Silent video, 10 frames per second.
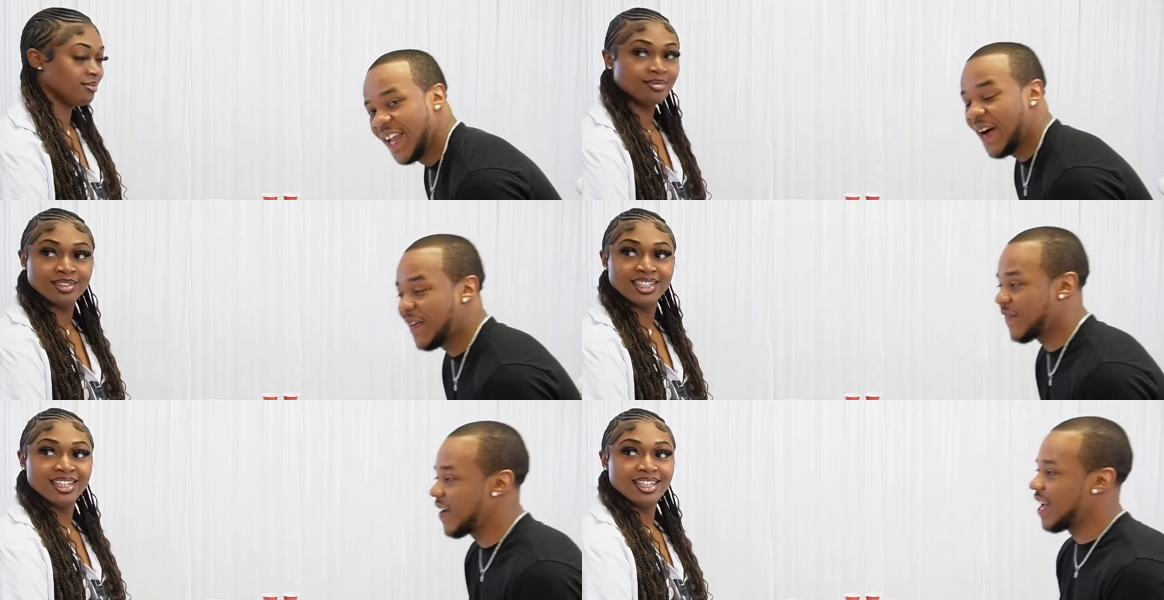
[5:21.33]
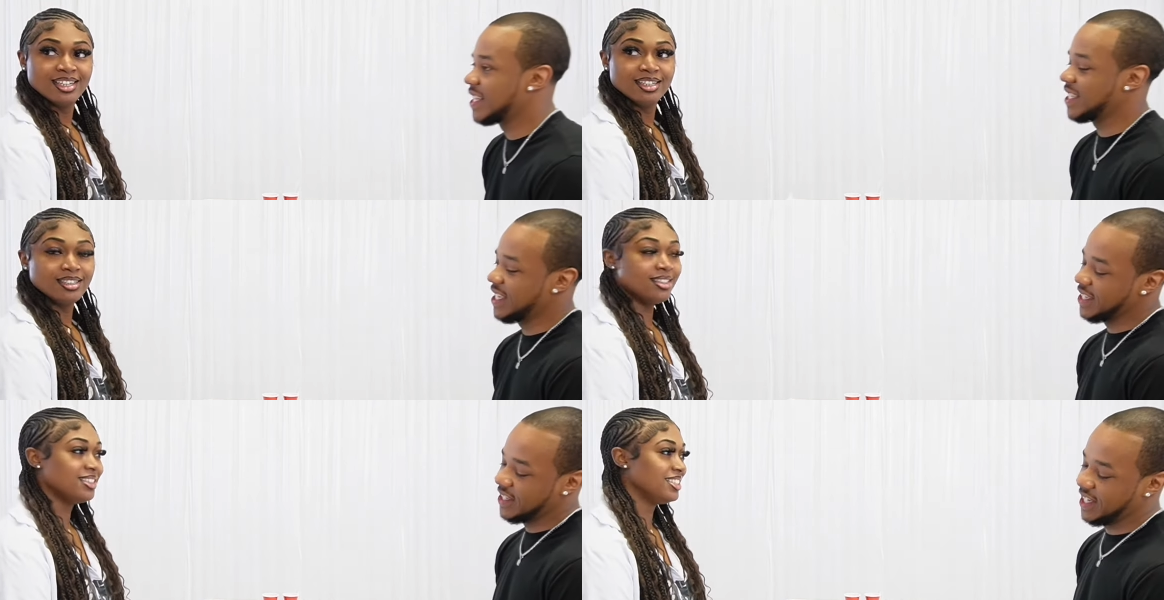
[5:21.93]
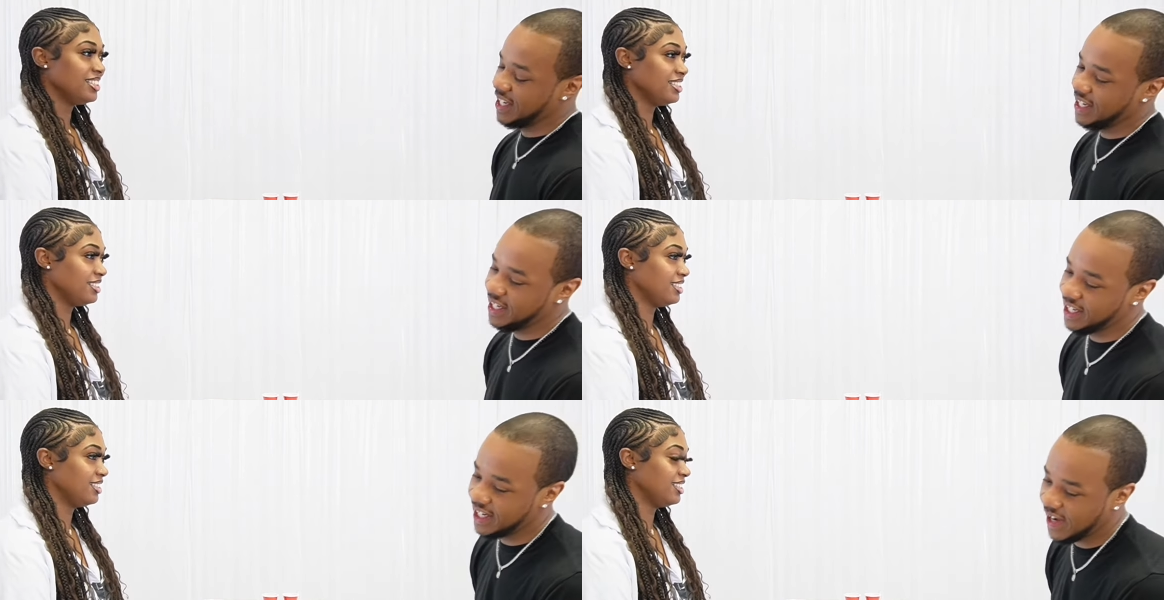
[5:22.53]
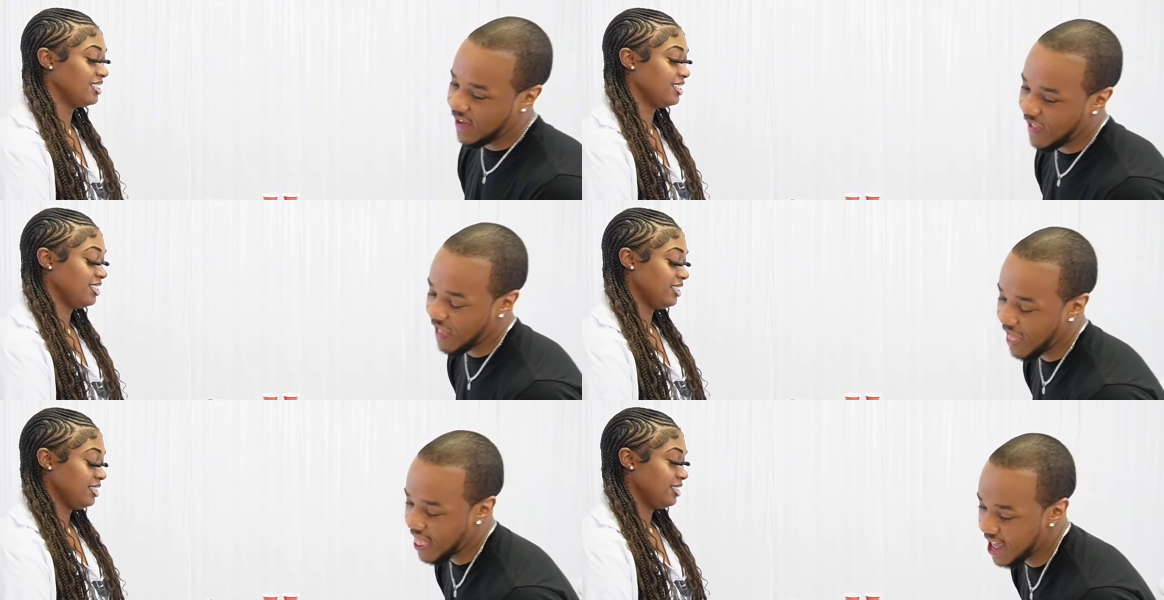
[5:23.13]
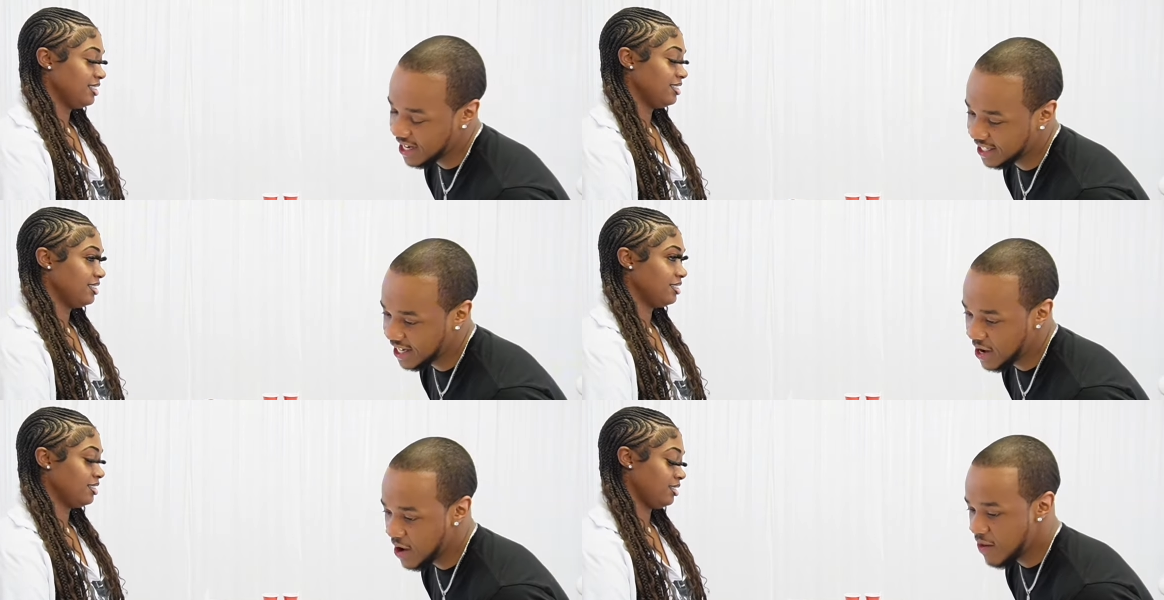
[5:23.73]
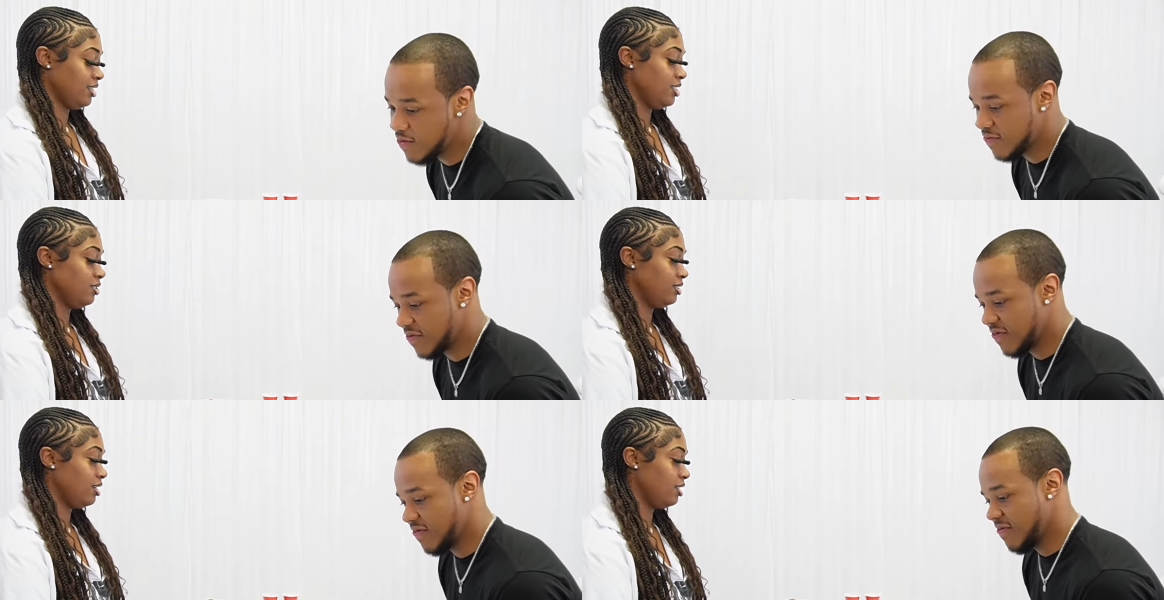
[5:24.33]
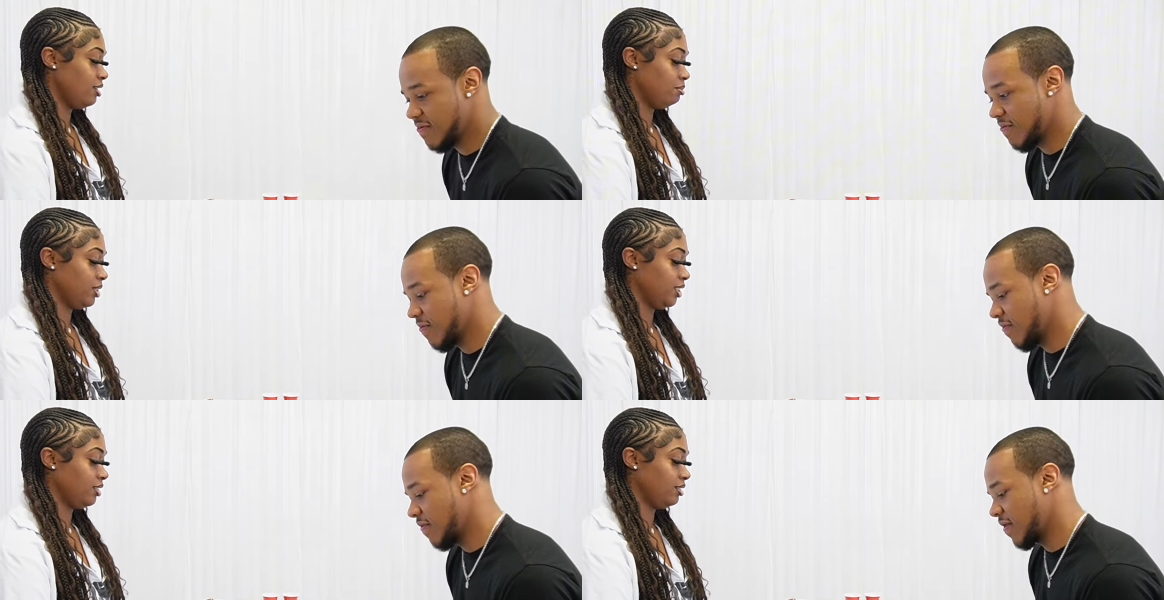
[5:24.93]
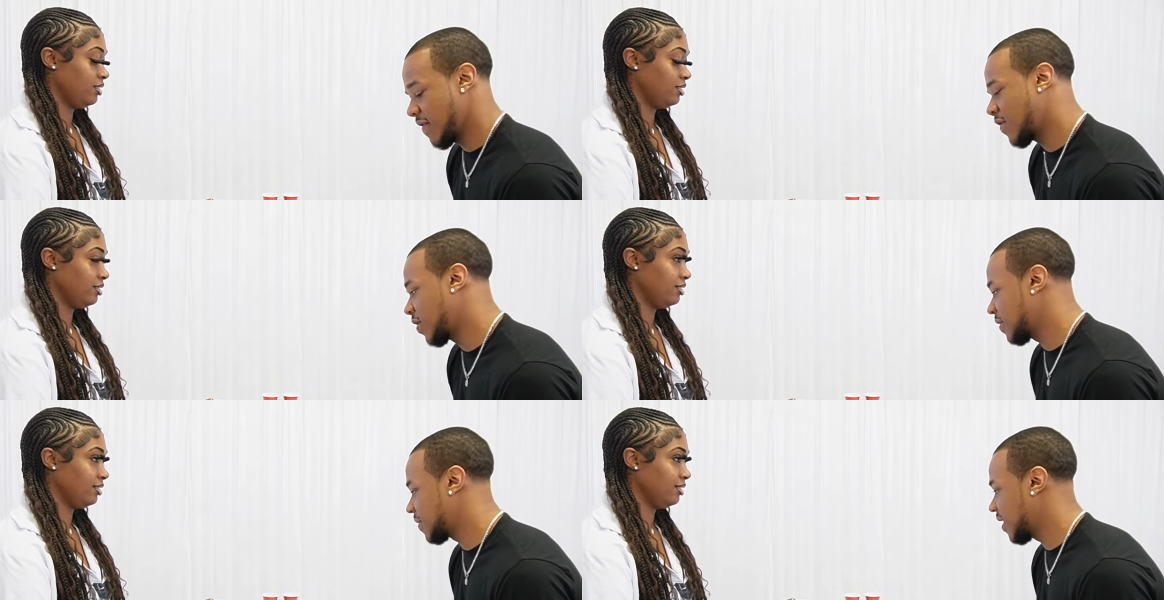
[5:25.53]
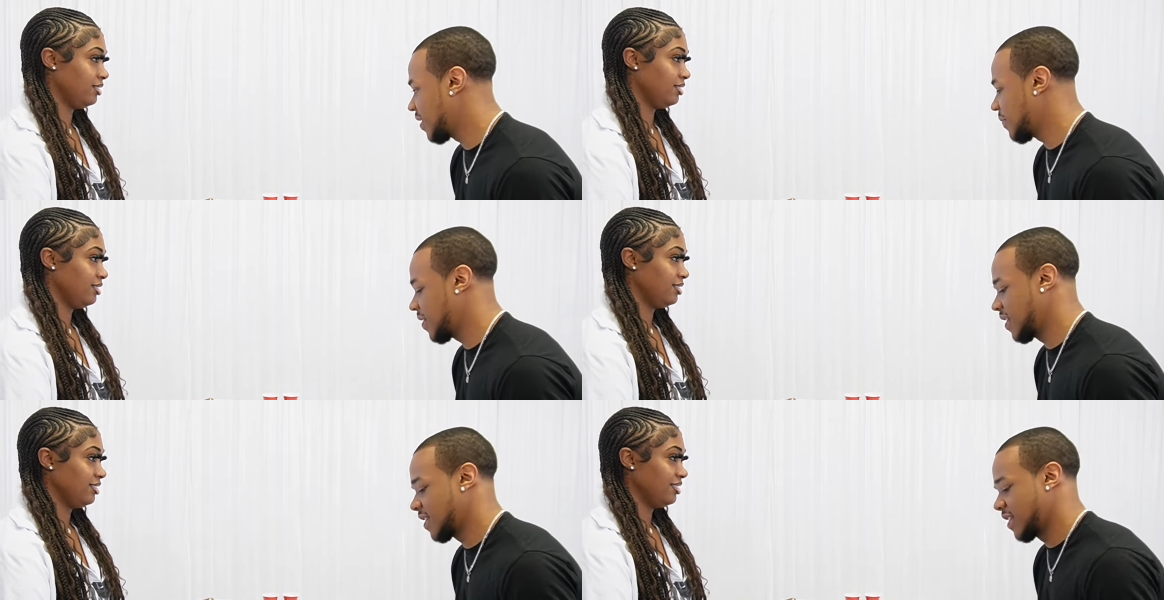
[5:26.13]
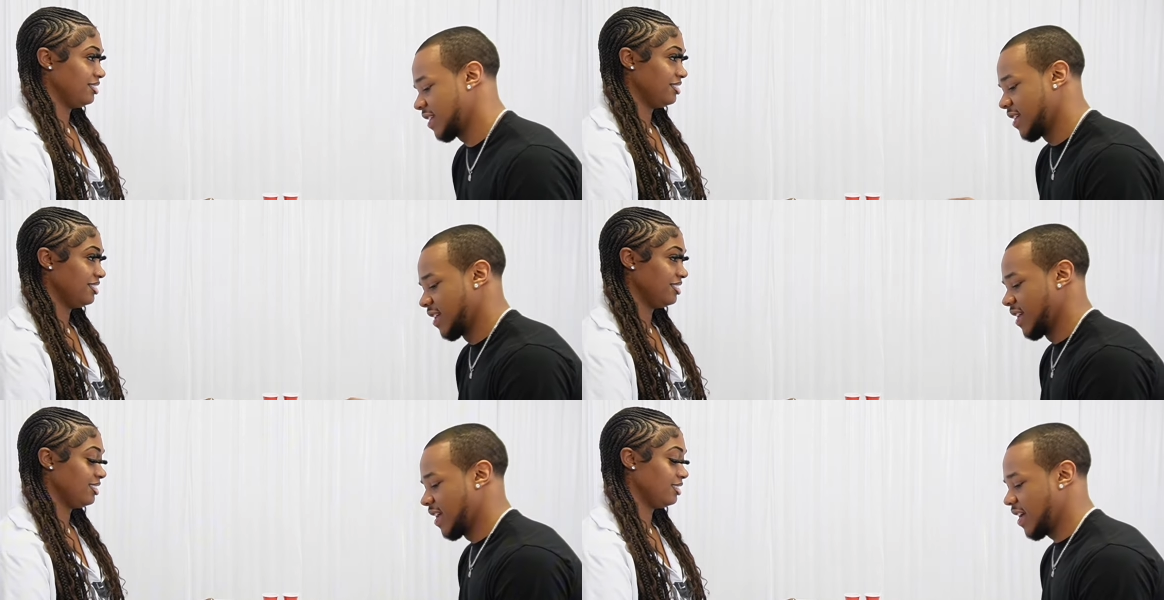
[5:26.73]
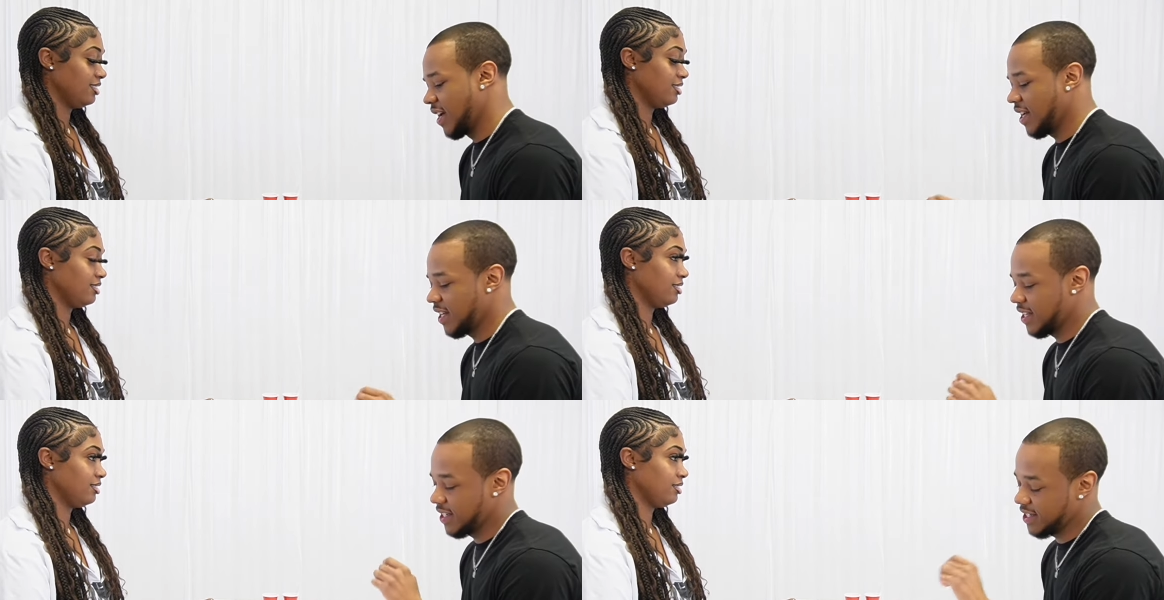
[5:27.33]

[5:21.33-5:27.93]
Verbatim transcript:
Speaker 1: y'all foul as hell. Uh, last time.
Speaker 2: Is you standing on business?
Speaker 1: Of course I'm standing on business. Uh,